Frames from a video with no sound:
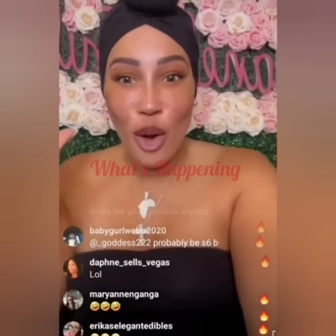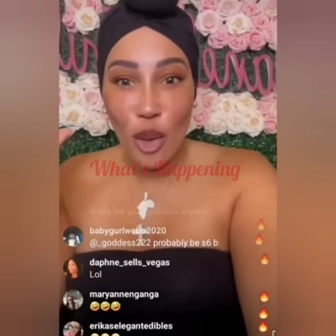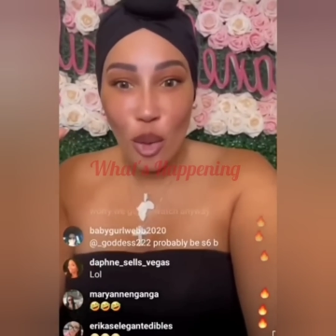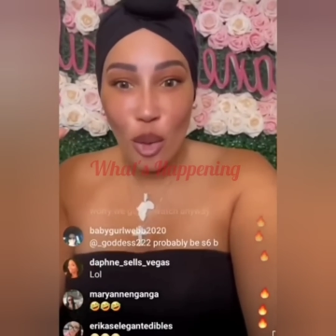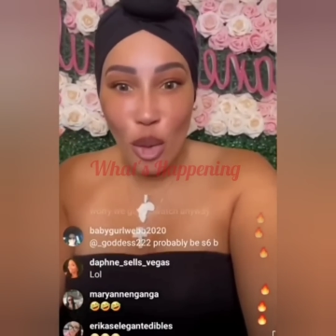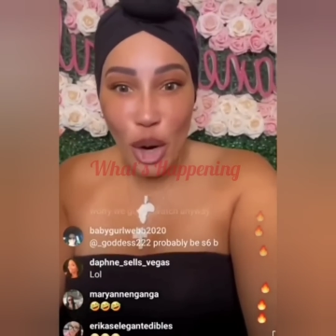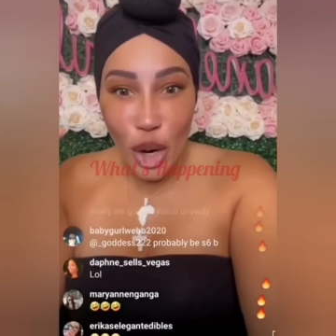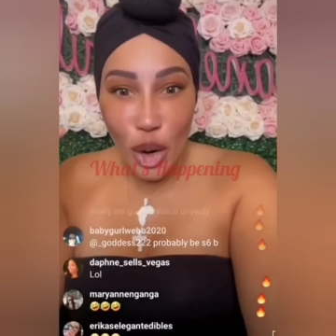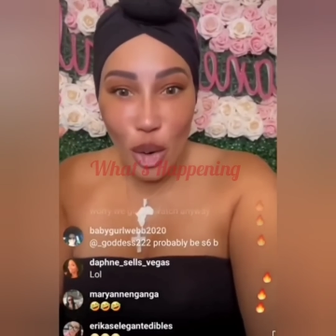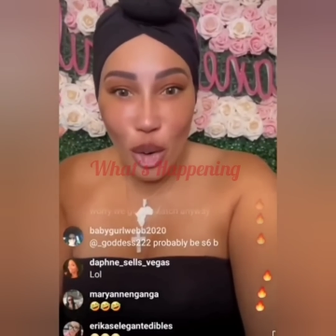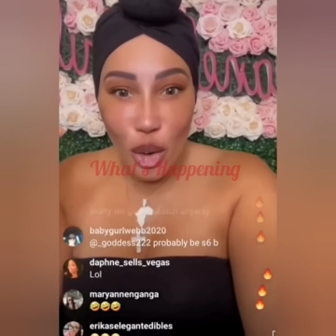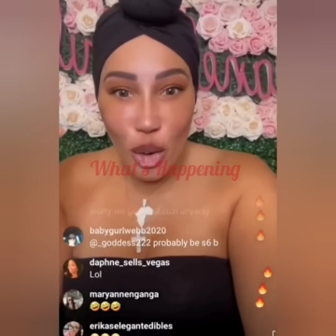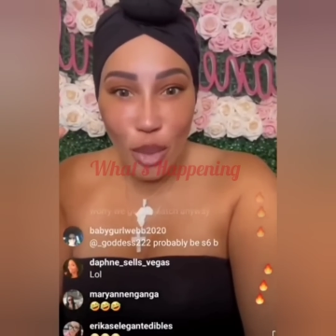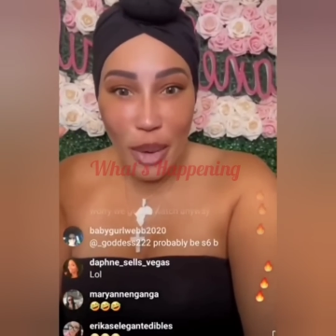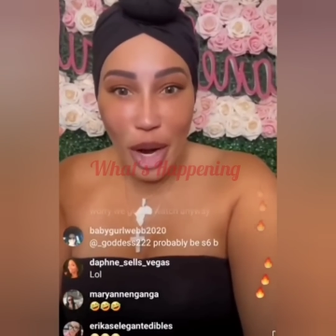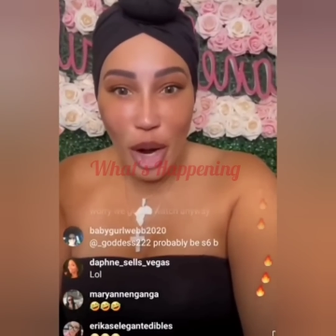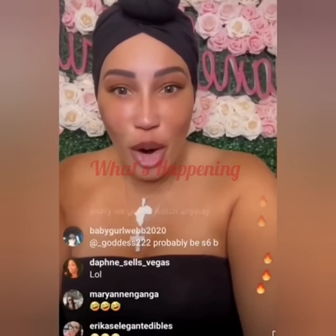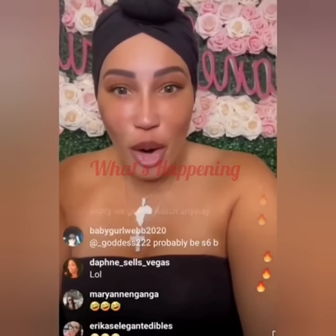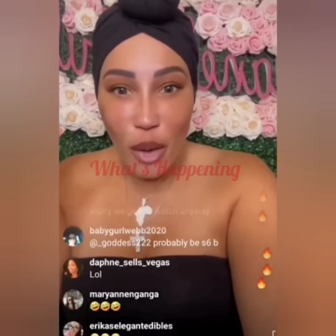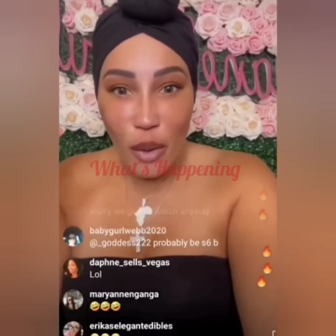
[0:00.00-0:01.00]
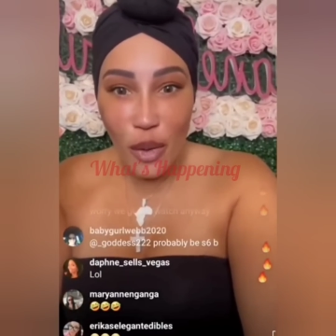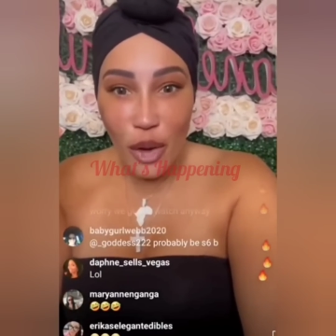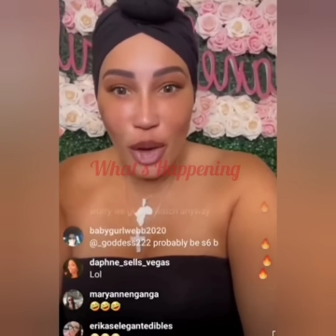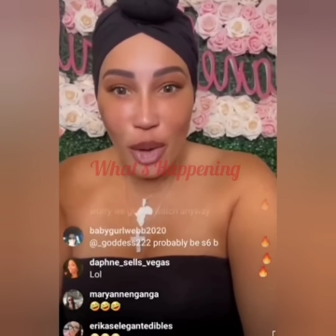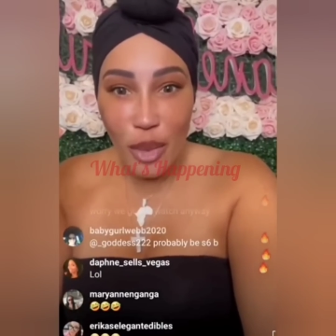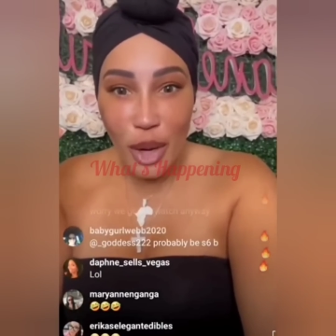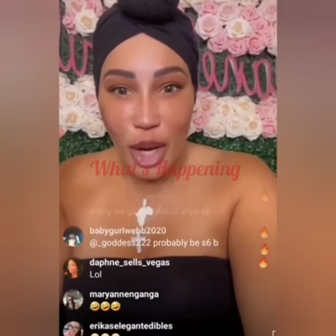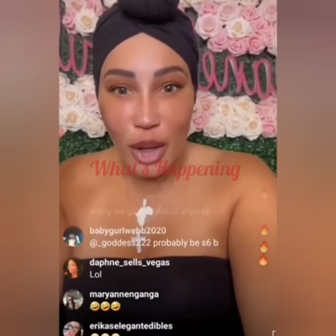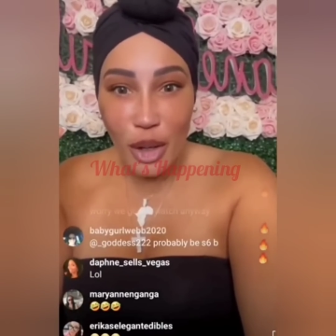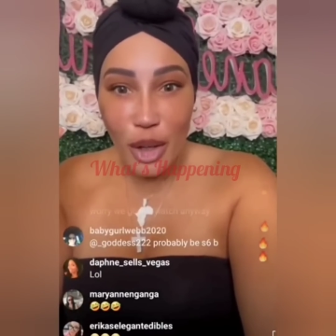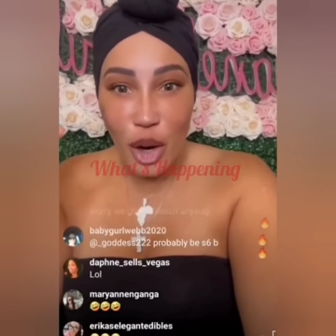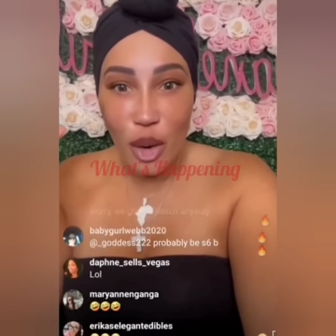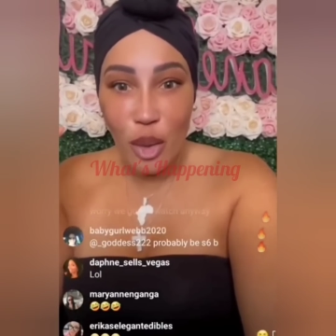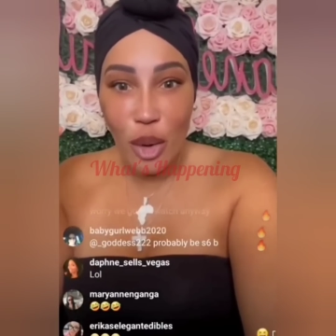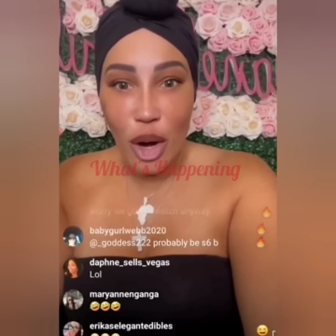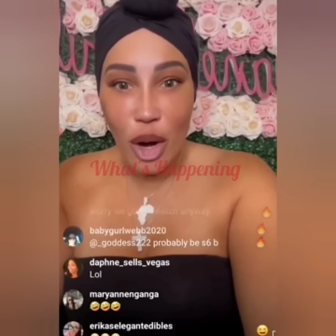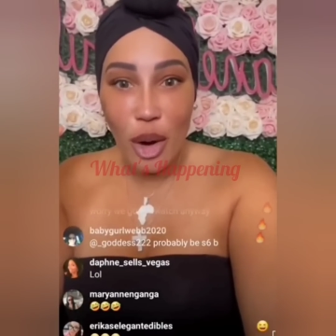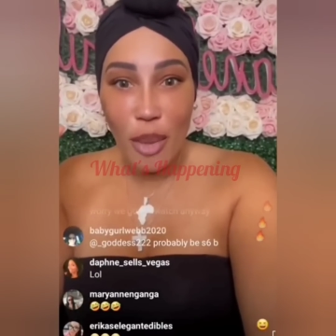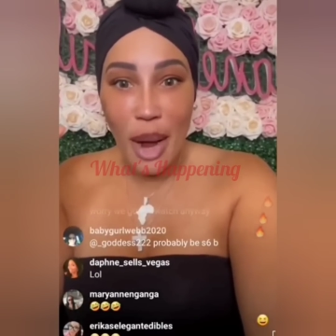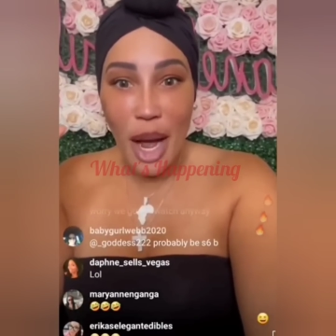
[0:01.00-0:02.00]
With who, male or female?
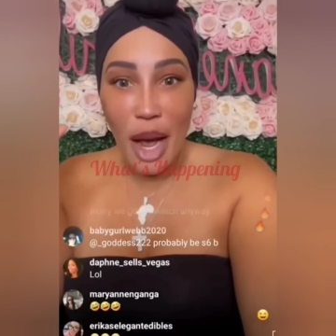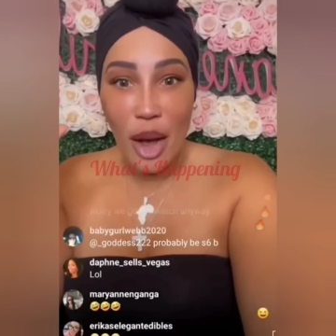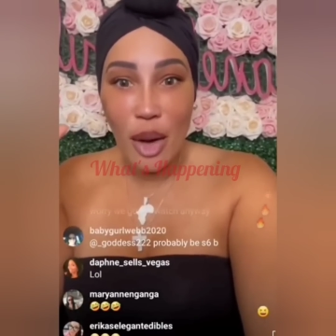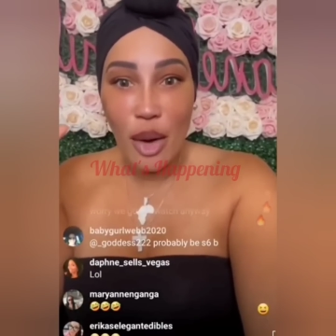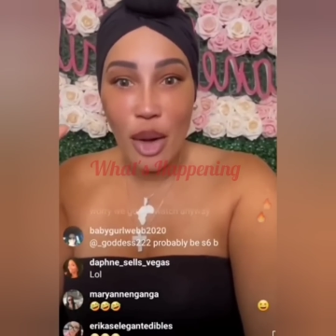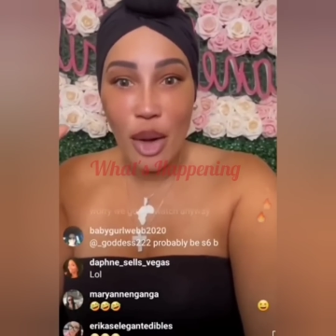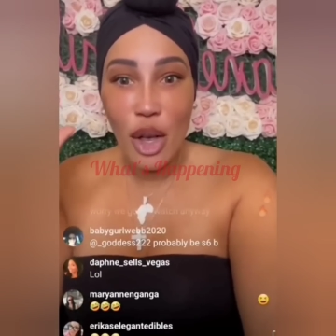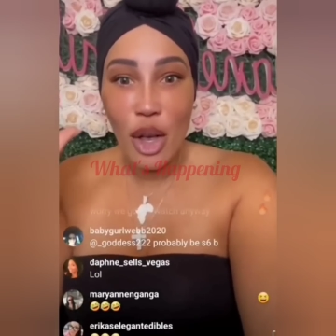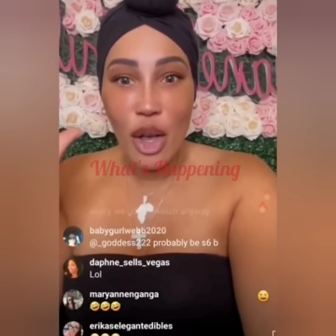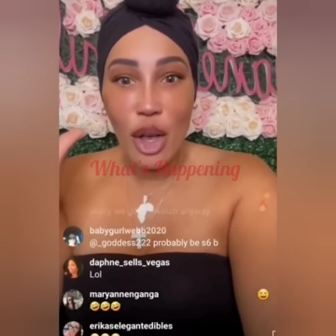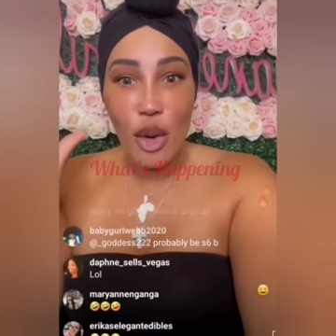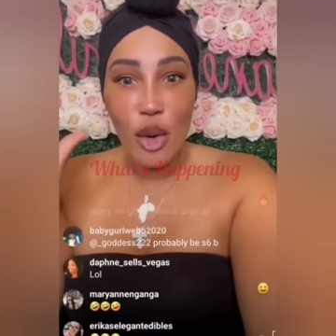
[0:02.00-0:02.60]
Don't worry about.